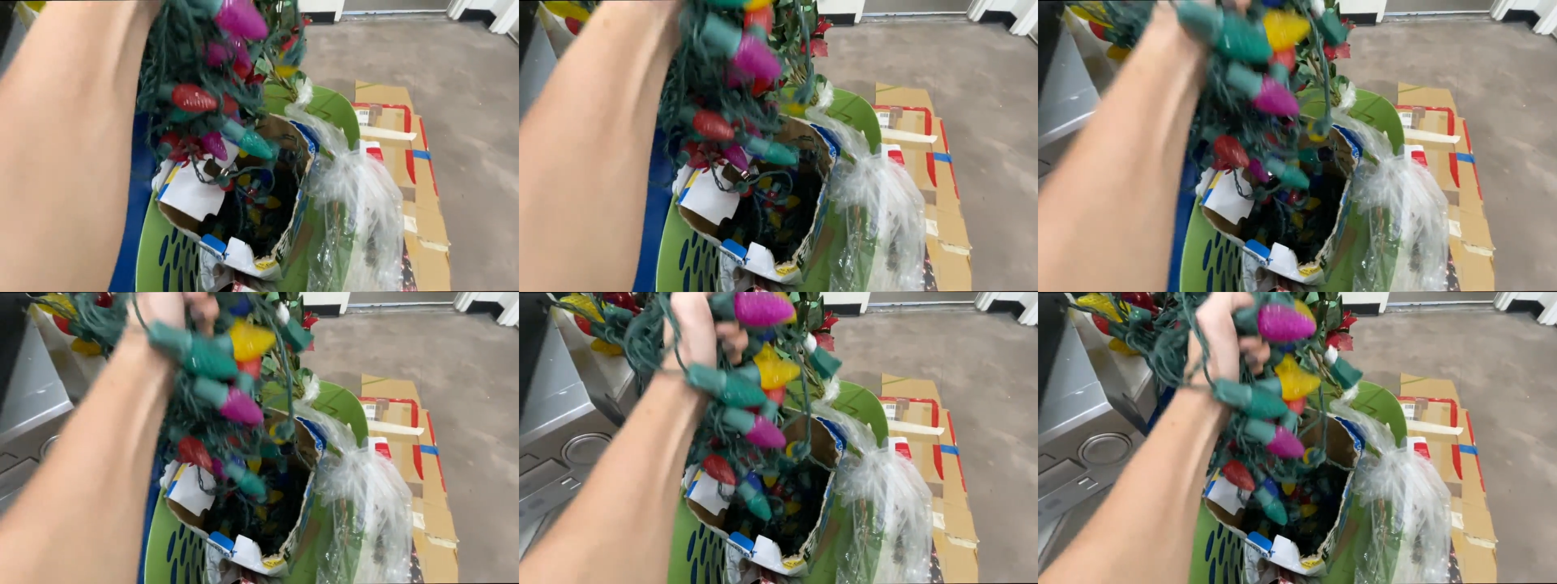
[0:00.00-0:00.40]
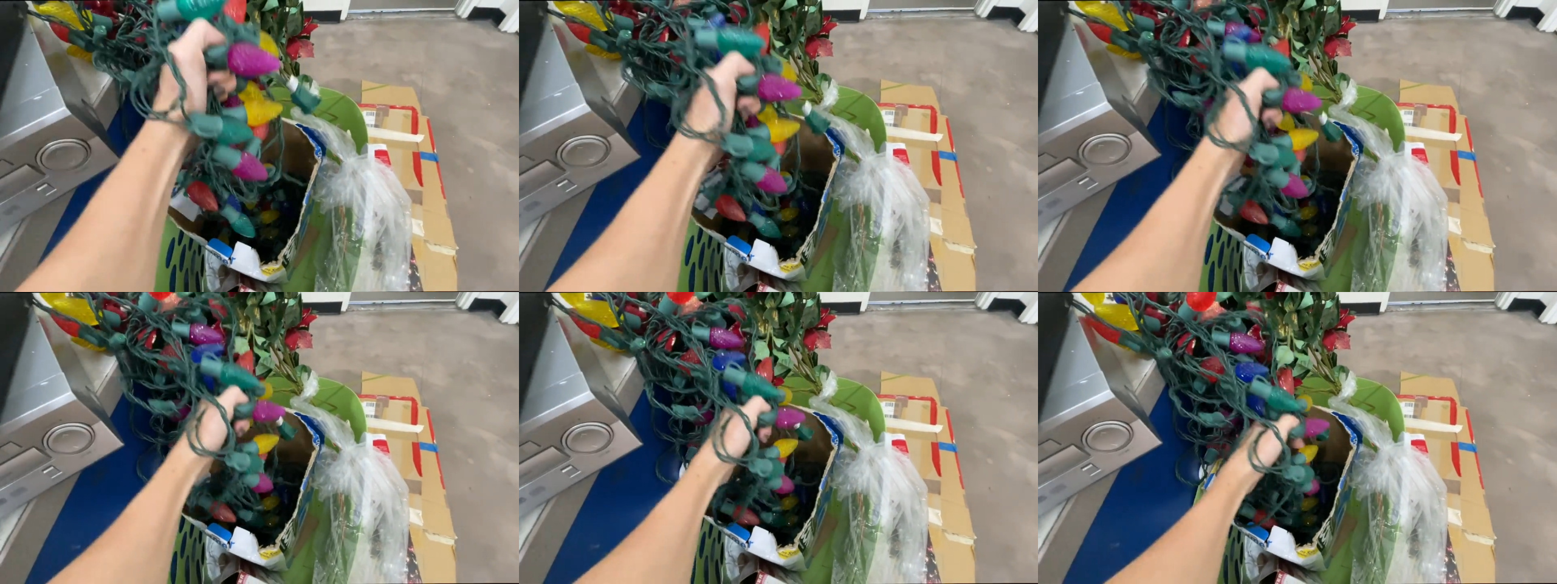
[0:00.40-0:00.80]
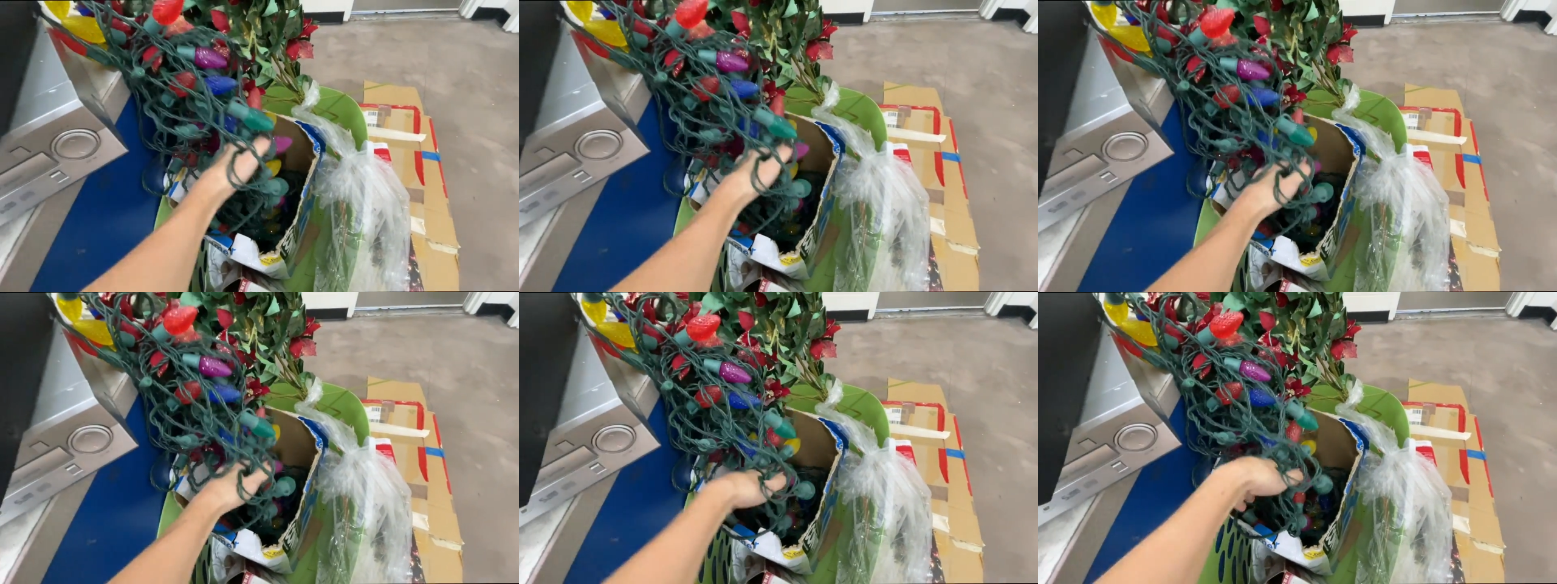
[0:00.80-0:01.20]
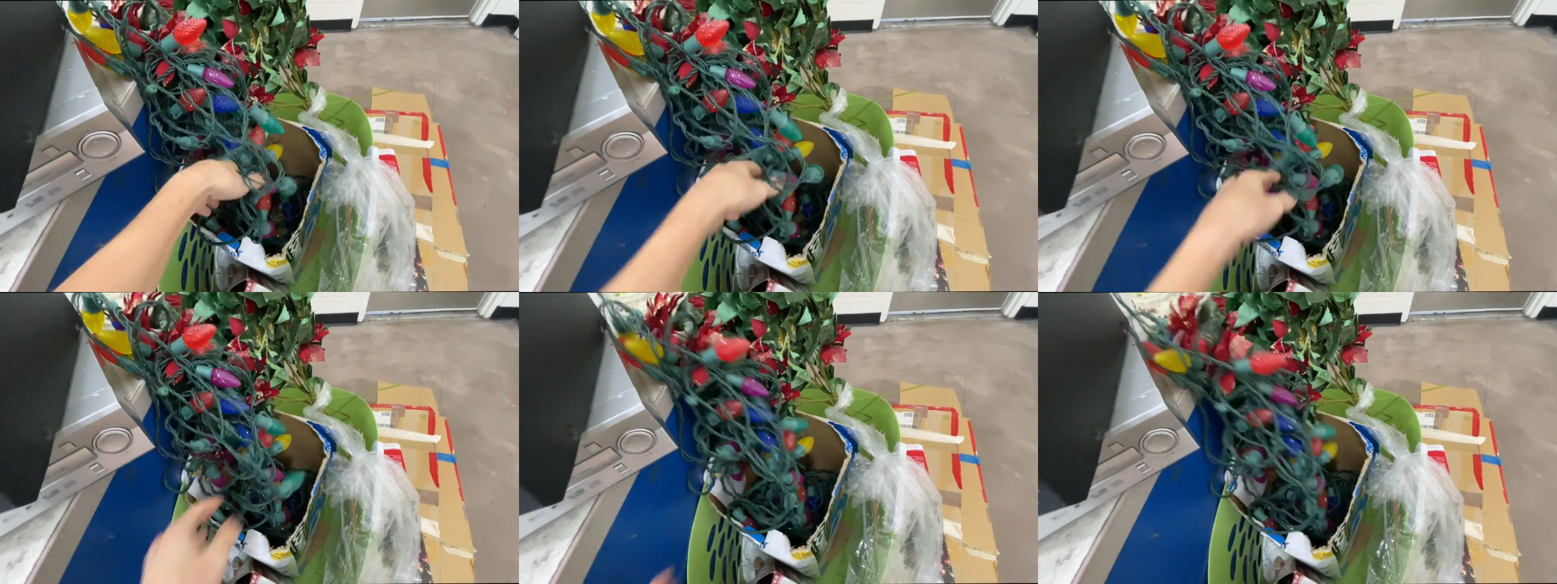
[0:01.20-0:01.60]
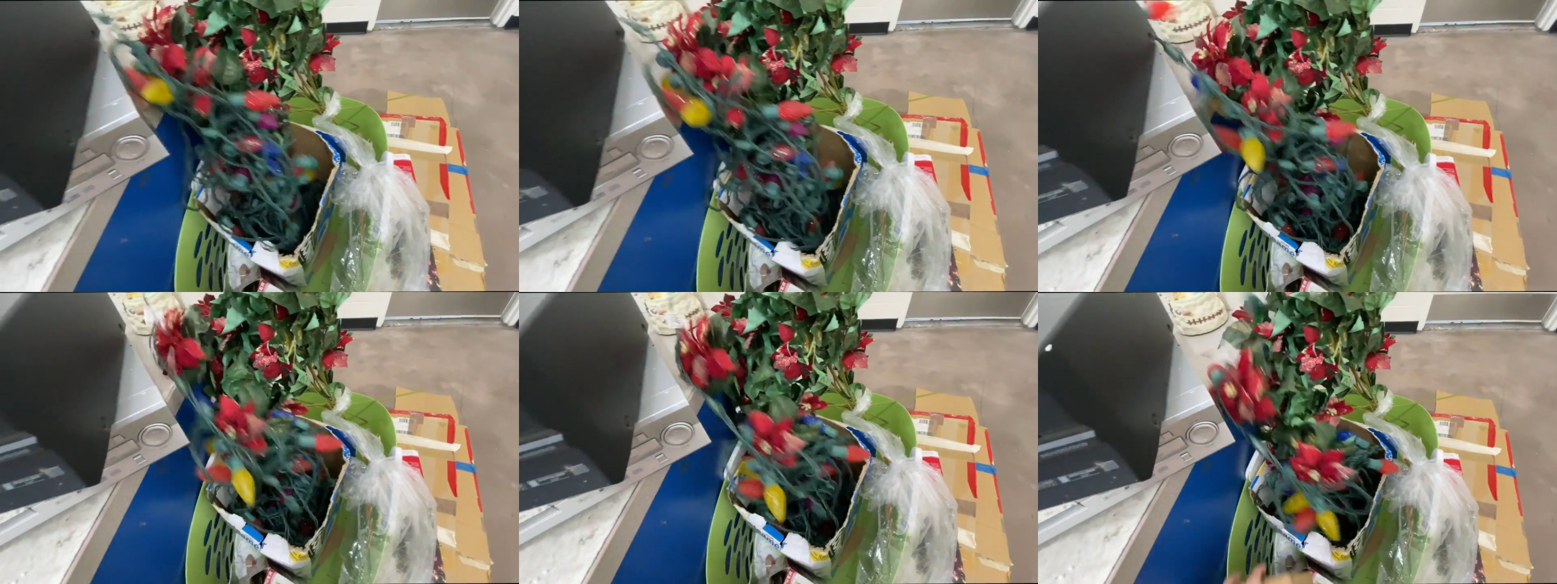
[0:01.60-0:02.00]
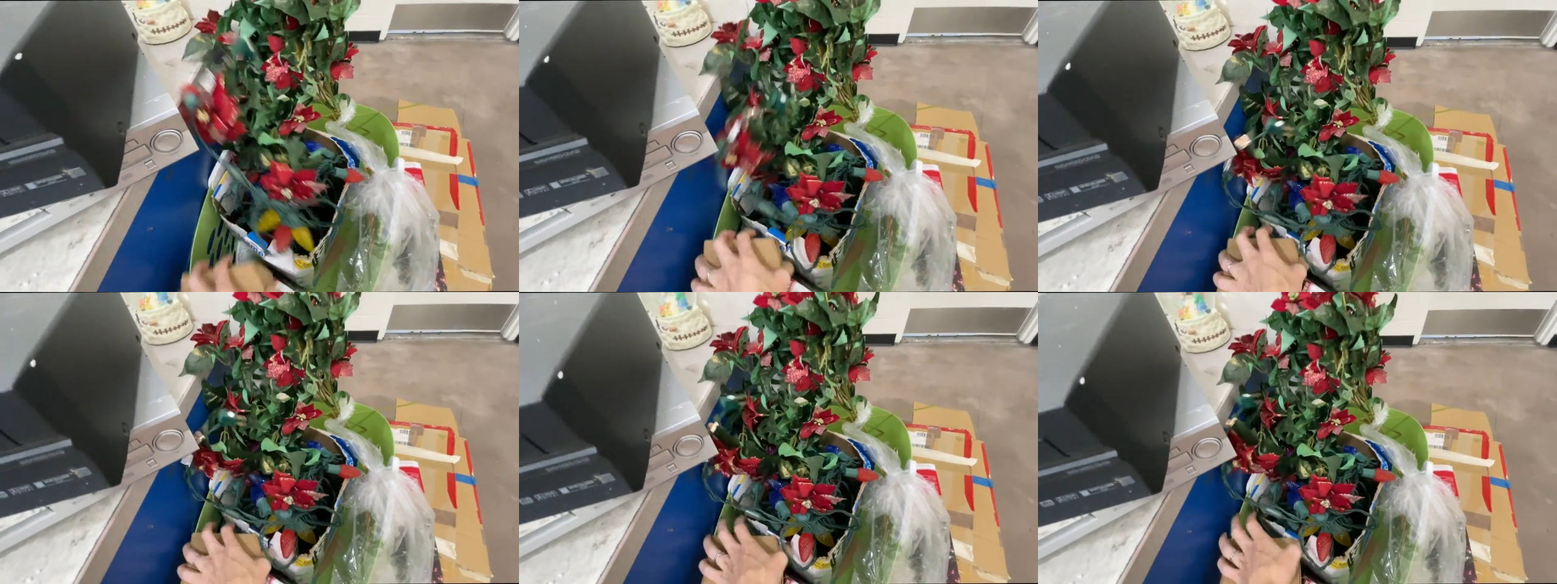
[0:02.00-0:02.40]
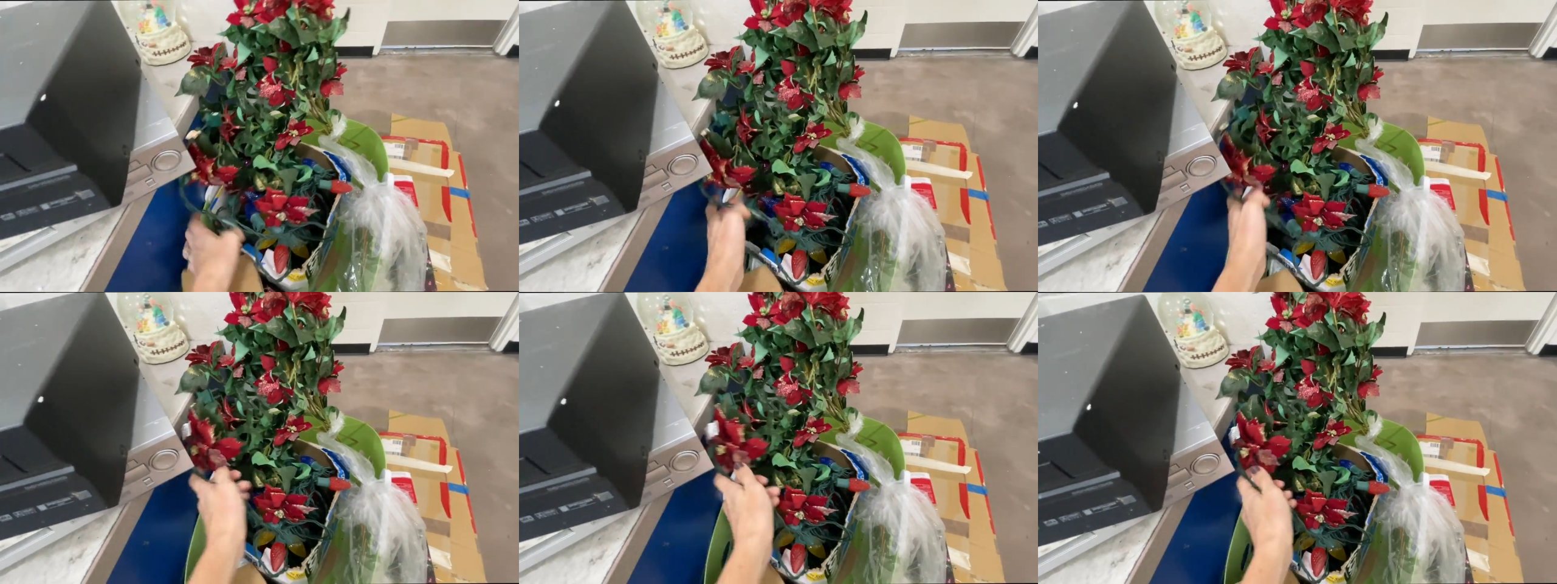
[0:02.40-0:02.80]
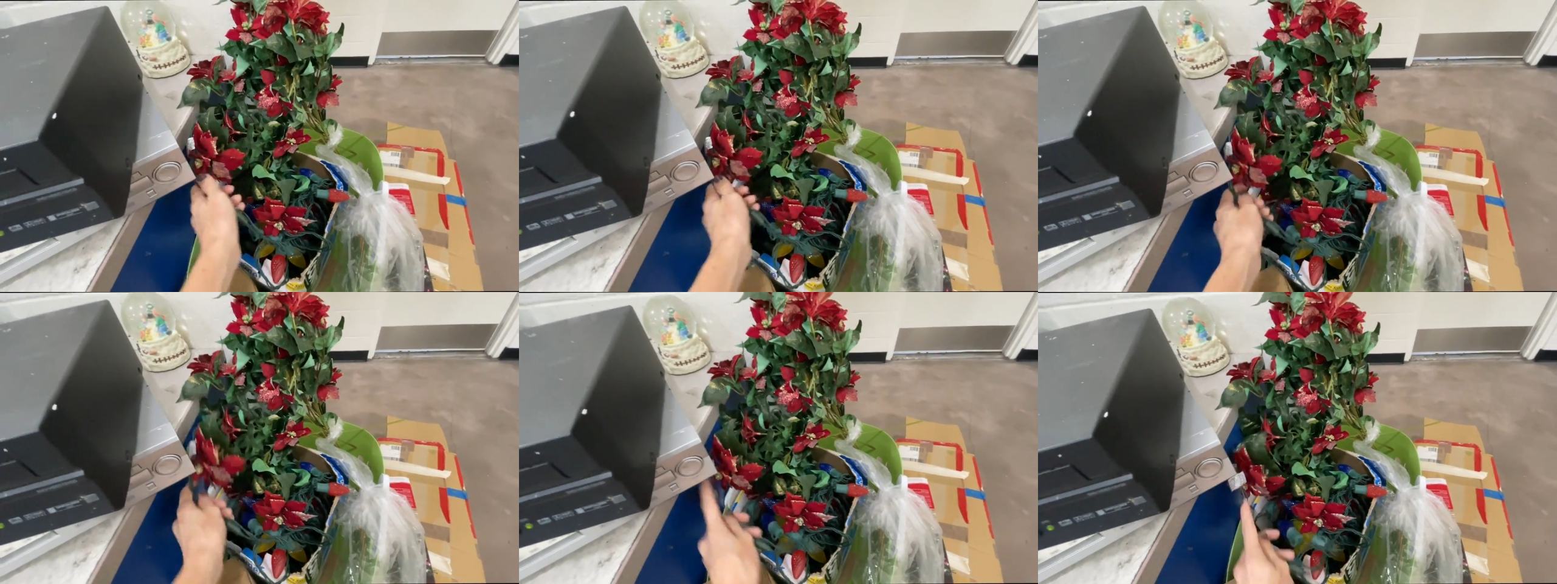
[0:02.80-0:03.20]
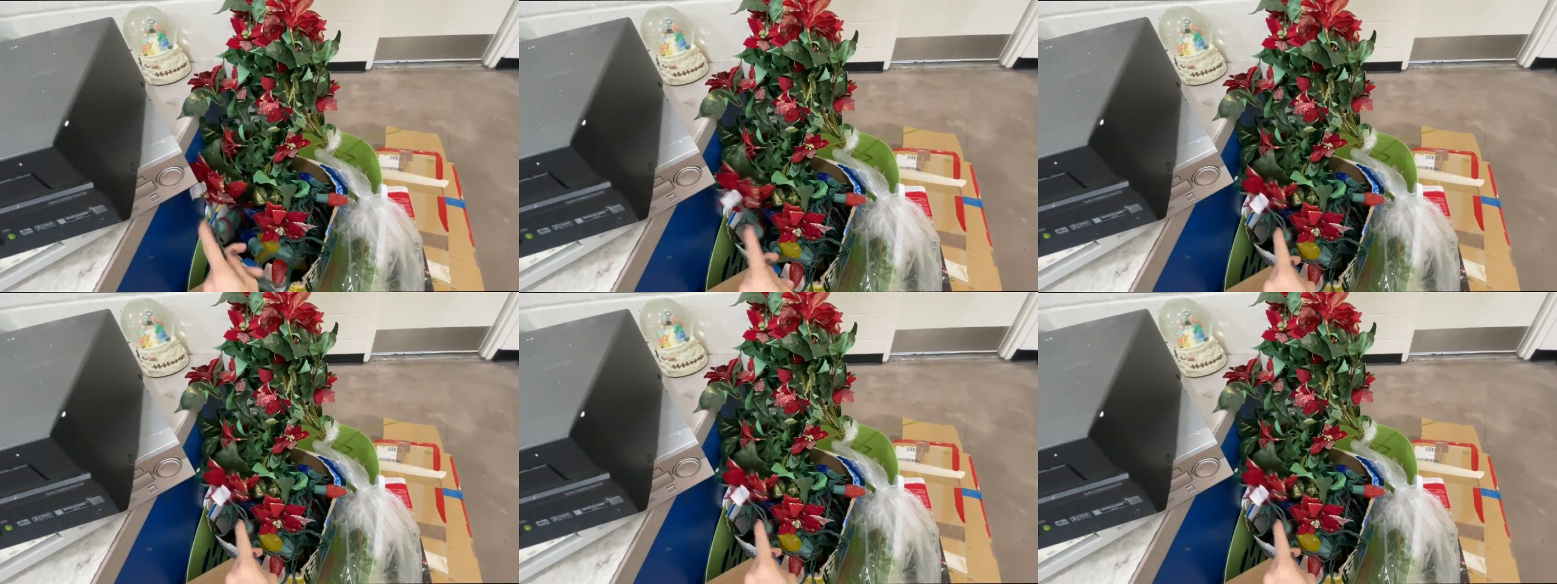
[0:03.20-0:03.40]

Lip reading: [unreadable: no face in view]